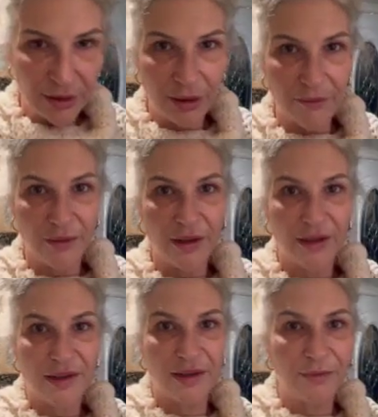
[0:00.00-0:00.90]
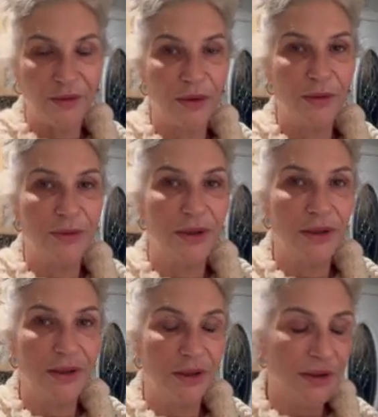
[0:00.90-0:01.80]
if you got something going
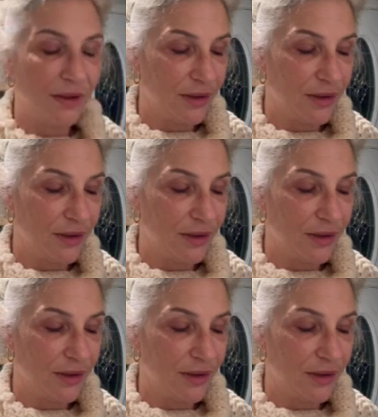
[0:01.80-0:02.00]
on,